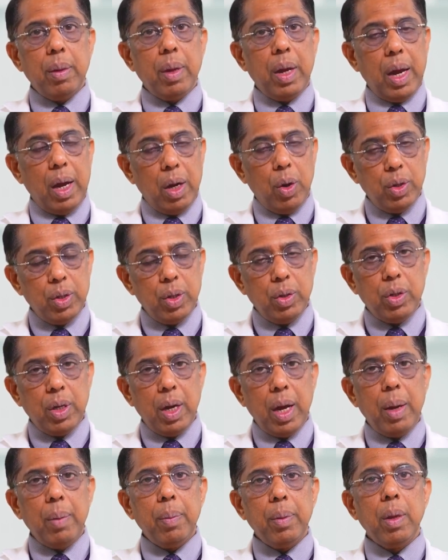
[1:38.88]

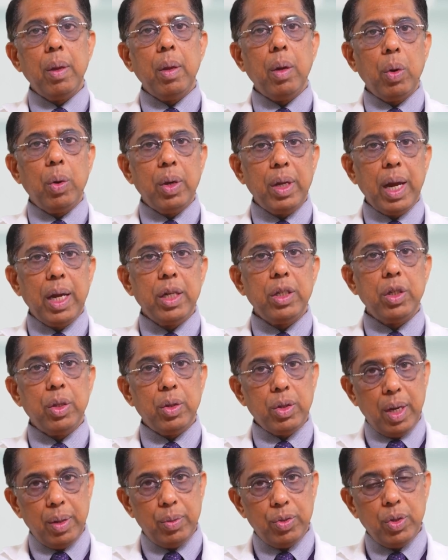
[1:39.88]
aortogram or an
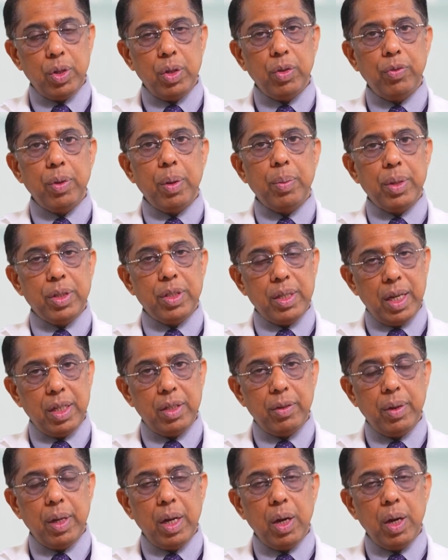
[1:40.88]
angiogram to confirm the size of the